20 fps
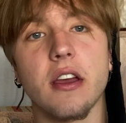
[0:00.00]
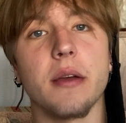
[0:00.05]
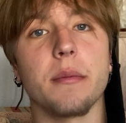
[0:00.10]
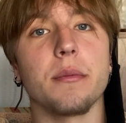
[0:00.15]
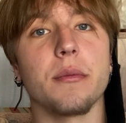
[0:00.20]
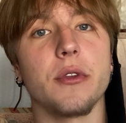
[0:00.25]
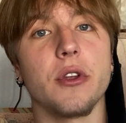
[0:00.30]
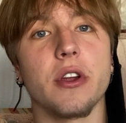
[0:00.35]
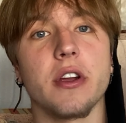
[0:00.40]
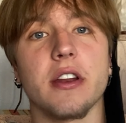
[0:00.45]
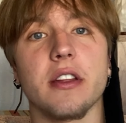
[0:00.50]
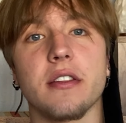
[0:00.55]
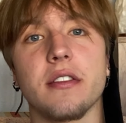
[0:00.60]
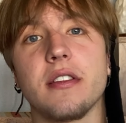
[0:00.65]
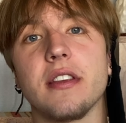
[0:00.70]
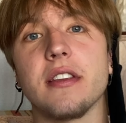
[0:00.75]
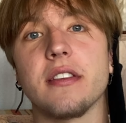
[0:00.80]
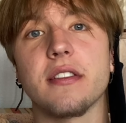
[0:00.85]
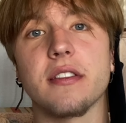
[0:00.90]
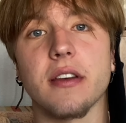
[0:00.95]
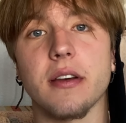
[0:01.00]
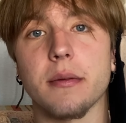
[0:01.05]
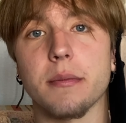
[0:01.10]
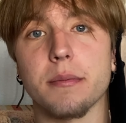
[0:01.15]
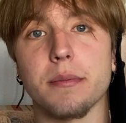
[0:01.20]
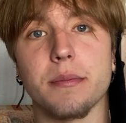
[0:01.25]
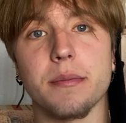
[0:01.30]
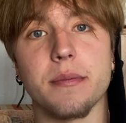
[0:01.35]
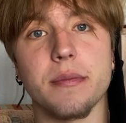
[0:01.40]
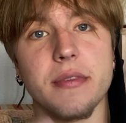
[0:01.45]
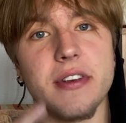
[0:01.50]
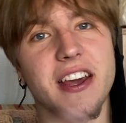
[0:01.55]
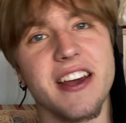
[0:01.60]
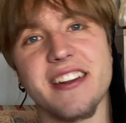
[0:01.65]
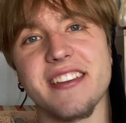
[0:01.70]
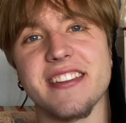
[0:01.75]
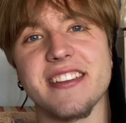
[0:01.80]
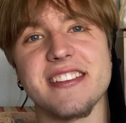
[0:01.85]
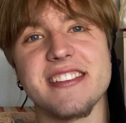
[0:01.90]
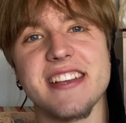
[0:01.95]
you're gonna see some, not
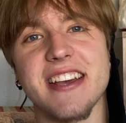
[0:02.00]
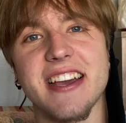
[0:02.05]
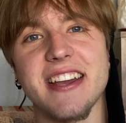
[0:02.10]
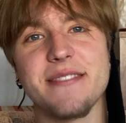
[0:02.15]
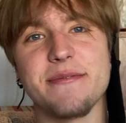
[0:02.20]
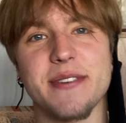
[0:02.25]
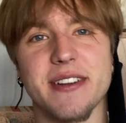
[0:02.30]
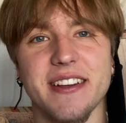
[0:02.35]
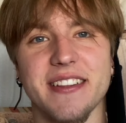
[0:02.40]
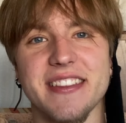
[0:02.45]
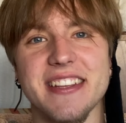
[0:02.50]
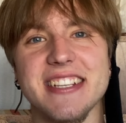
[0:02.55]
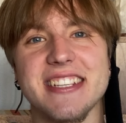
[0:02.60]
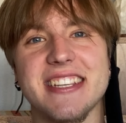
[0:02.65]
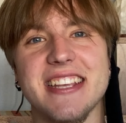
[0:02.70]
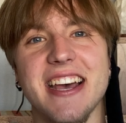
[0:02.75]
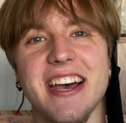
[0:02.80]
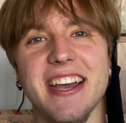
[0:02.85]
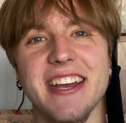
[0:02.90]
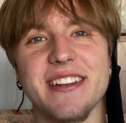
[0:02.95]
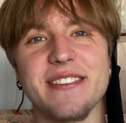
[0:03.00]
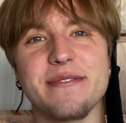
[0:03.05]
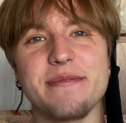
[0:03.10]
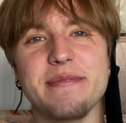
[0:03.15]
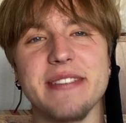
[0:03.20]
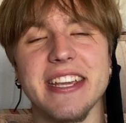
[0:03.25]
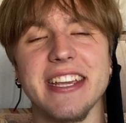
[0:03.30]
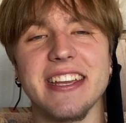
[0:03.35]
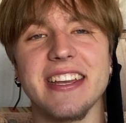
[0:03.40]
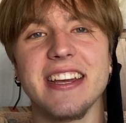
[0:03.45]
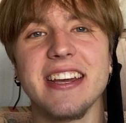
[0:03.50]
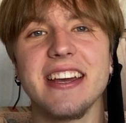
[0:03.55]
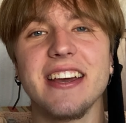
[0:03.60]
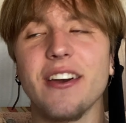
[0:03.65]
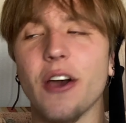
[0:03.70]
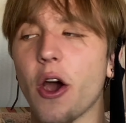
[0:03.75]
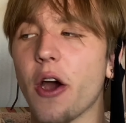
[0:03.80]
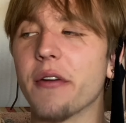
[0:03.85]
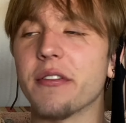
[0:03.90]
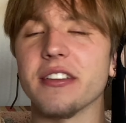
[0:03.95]
on this side, but on this side of me
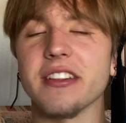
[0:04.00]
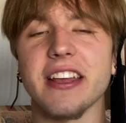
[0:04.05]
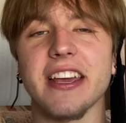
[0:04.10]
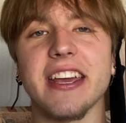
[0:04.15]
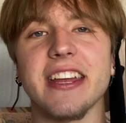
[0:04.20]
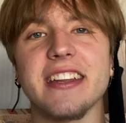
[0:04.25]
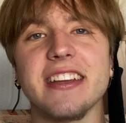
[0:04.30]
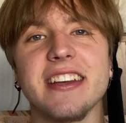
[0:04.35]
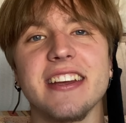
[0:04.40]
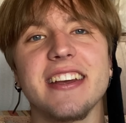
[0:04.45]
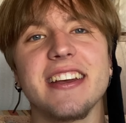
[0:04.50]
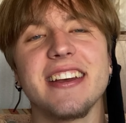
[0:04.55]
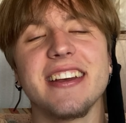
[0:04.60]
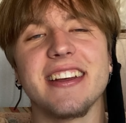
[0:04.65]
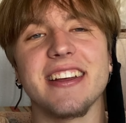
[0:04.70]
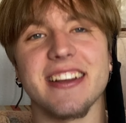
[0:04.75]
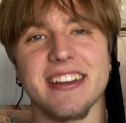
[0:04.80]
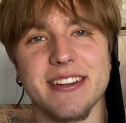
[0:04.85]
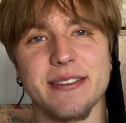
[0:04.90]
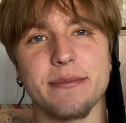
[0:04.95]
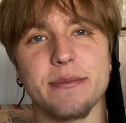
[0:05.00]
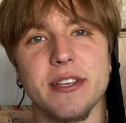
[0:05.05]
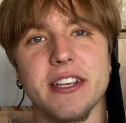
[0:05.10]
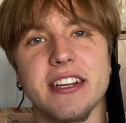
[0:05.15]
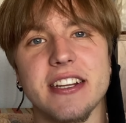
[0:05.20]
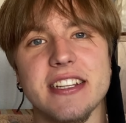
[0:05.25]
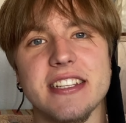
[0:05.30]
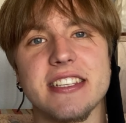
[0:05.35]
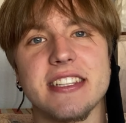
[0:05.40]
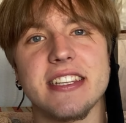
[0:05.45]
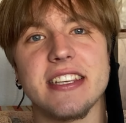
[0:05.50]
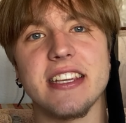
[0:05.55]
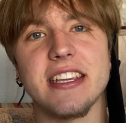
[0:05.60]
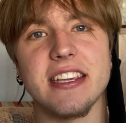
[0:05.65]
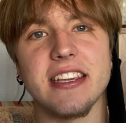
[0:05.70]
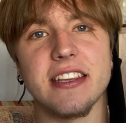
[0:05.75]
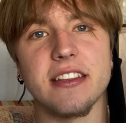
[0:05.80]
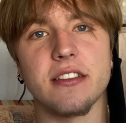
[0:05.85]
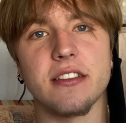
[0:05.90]
overlaid, you're gonna see